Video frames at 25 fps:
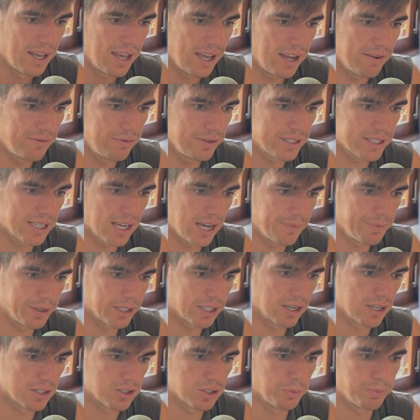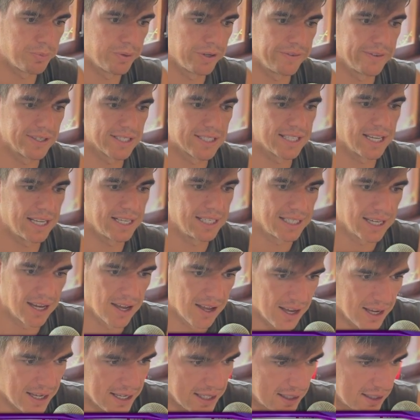Every time it goes to previous daily
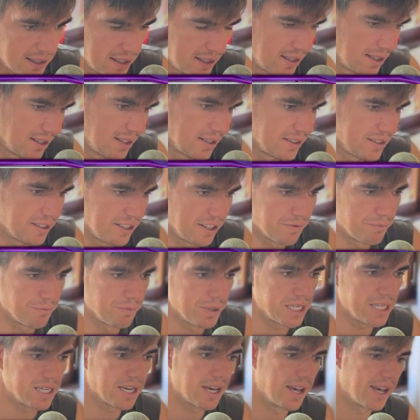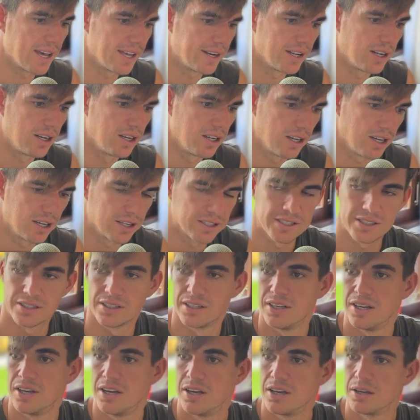high, give me an alert.
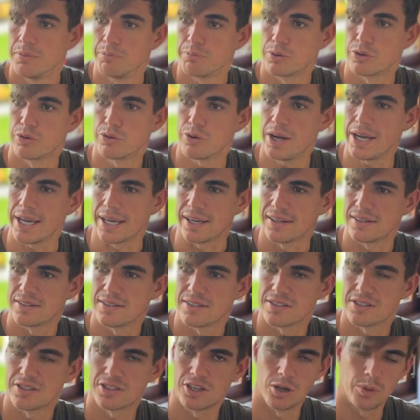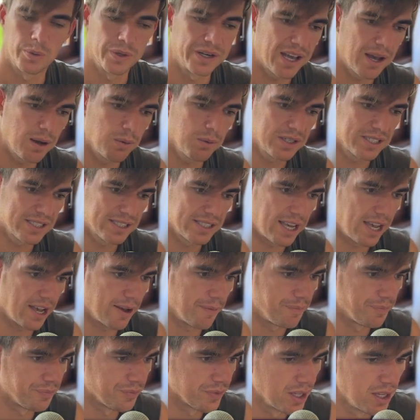Great. So now we're
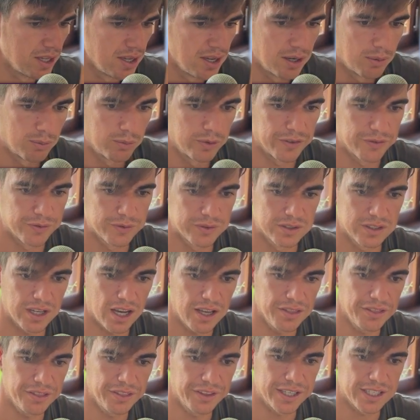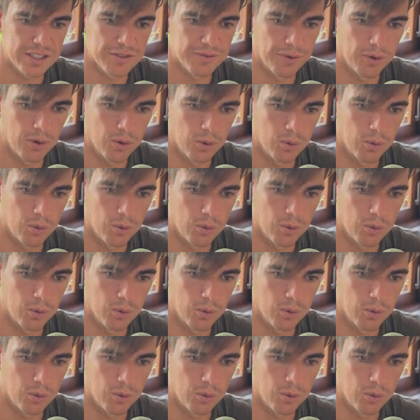set. We've done this for